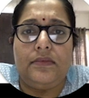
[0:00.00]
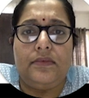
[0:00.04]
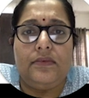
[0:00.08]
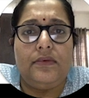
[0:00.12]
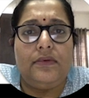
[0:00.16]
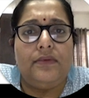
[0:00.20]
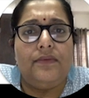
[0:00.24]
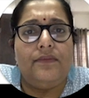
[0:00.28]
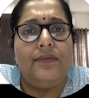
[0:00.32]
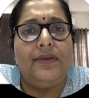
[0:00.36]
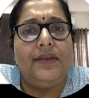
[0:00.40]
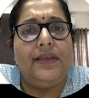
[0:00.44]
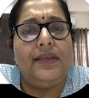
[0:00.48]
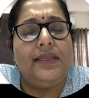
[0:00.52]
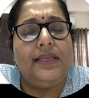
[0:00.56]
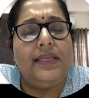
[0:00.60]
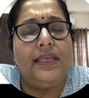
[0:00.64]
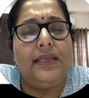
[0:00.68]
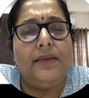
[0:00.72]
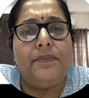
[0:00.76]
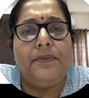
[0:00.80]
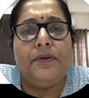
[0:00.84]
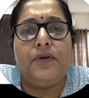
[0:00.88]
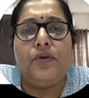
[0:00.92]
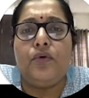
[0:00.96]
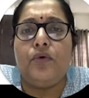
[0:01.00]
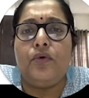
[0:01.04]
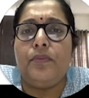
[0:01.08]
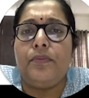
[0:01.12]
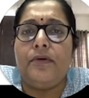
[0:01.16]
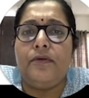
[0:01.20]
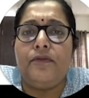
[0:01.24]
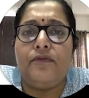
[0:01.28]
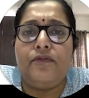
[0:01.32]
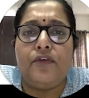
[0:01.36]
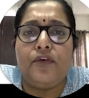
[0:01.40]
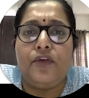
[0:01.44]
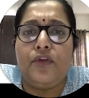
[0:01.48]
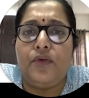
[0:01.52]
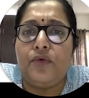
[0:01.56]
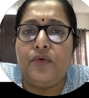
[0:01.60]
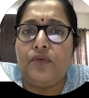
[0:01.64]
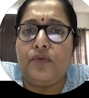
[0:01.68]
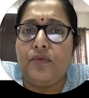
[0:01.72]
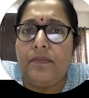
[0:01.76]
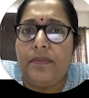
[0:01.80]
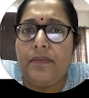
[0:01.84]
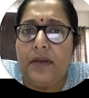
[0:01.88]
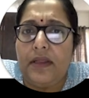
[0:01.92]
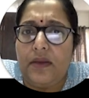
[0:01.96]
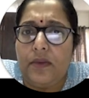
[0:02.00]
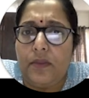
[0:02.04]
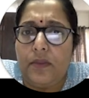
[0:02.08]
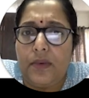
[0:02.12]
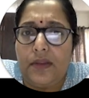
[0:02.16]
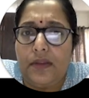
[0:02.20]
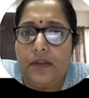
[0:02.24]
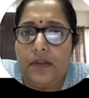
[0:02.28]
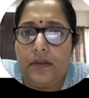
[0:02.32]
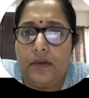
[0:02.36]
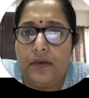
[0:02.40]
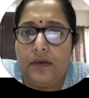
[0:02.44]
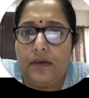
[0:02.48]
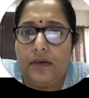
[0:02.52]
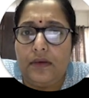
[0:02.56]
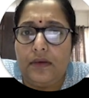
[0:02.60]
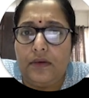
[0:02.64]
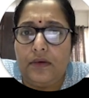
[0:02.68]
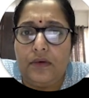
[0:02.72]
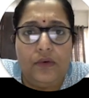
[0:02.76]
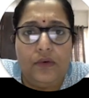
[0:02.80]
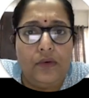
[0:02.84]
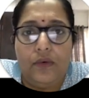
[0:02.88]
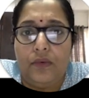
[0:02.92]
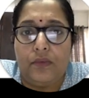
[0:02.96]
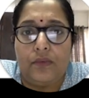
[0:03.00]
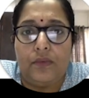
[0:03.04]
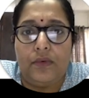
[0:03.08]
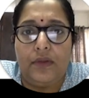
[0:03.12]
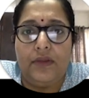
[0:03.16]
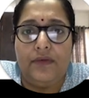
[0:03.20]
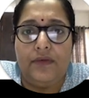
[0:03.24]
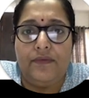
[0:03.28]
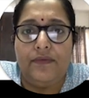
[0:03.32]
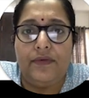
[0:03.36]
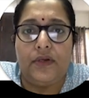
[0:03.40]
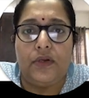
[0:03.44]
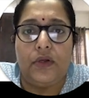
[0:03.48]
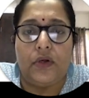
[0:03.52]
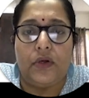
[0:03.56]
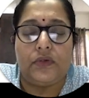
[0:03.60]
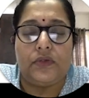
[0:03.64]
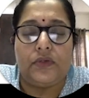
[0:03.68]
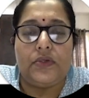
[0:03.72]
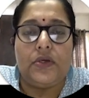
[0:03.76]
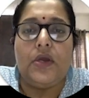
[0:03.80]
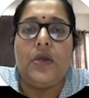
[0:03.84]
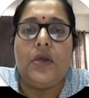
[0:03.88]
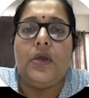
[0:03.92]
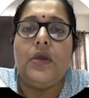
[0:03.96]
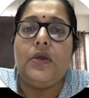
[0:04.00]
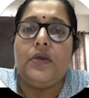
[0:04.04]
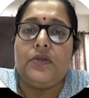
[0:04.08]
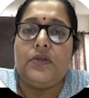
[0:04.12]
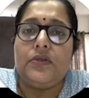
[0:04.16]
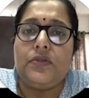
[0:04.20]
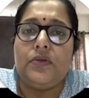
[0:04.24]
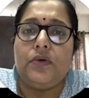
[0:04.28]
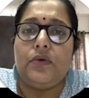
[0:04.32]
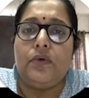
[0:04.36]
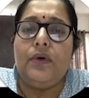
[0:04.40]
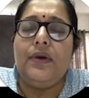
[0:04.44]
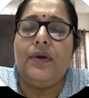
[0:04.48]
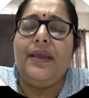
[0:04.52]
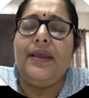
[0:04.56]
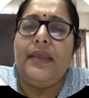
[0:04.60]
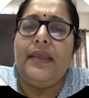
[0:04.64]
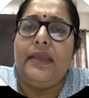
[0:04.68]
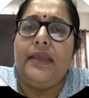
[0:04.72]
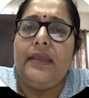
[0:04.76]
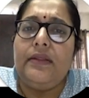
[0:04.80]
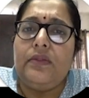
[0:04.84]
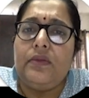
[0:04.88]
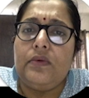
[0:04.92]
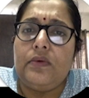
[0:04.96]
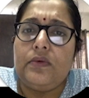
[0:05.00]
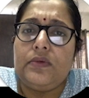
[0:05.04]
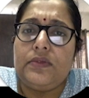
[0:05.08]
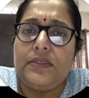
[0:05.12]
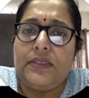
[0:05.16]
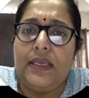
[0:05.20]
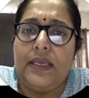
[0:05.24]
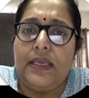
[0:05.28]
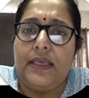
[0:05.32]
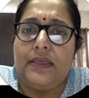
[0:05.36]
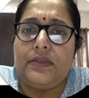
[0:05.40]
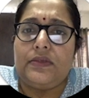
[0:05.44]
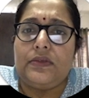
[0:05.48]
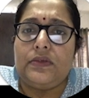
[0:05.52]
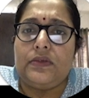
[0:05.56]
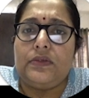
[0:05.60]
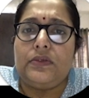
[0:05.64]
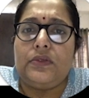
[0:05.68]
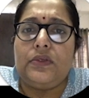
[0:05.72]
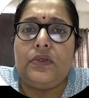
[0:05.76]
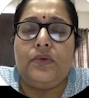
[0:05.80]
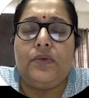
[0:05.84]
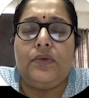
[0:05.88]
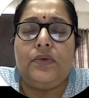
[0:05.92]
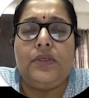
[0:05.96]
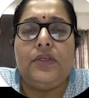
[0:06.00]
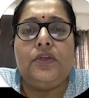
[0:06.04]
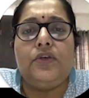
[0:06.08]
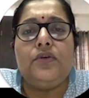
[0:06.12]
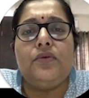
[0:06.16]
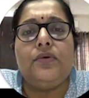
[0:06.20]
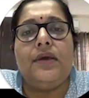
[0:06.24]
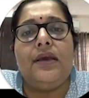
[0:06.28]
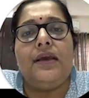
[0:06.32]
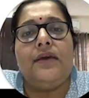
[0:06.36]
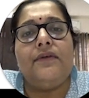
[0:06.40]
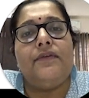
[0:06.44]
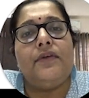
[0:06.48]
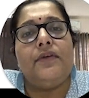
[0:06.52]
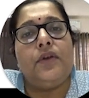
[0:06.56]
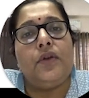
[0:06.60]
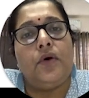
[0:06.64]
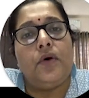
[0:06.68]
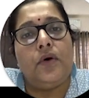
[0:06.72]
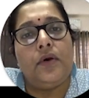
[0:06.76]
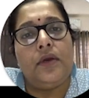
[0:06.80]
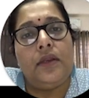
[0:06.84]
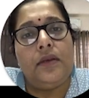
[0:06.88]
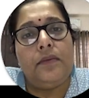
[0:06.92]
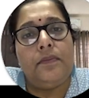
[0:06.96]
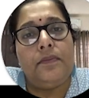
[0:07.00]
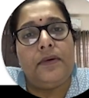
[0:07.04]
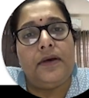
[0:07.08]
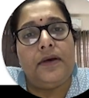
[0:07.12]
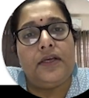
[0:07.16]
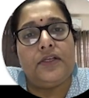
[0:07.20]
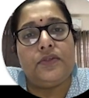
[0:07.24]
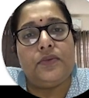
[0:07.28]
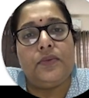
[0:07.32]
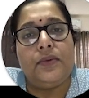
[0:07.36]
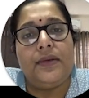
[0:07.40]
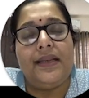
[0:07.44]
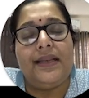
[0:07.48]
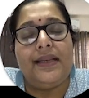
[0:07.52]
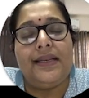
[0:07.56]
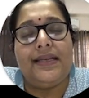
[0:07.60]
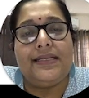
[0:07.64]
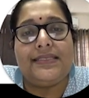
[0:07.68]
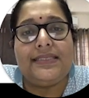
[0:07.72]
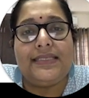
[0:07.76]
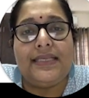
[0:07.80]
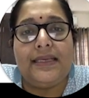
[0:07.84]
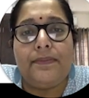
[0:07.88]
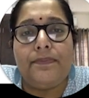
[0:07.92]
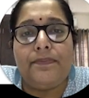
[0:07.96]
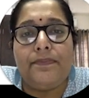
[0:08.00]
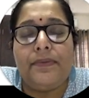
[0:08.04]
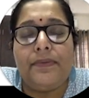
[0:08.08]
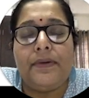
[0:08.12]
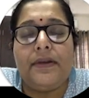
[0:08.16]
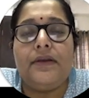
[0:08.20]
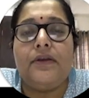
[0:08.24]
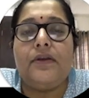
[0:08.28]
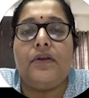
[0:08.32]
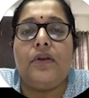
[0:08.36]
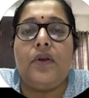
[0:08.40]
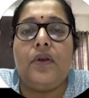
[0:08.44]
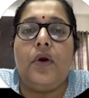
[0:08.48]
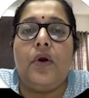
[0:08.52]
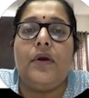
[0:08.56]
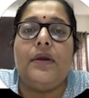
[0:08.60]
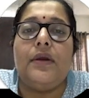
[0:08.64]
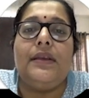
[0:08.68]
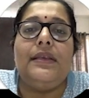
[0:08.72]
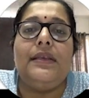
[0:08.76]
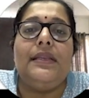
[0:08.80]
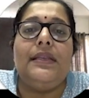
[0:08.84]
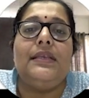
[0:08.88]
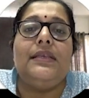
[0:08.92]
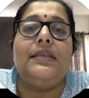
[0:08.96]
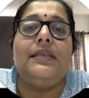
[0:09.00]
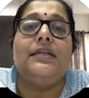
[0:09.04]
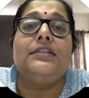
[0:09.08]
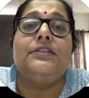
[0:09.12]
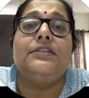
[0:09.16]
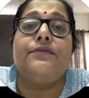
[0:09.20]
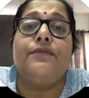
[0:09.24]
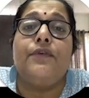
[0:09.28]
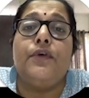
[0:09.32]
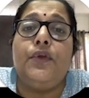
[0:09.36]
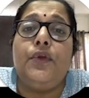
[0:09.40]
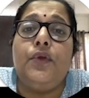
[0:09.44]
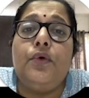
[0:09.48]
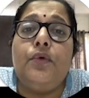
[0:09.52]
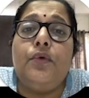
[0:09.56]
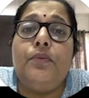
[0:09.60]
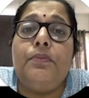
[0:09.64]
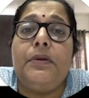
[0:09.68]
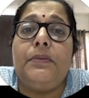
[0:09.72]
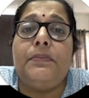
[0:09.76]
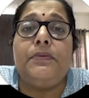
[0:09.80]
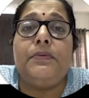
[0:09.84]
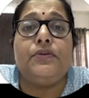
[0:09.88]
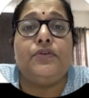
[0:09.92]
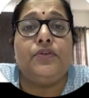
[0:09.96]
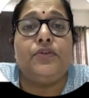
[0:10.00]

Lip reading: will he keep it open for you to play with? No, he will not. So, in those cases, you need to have a login password and a separate login details for you people to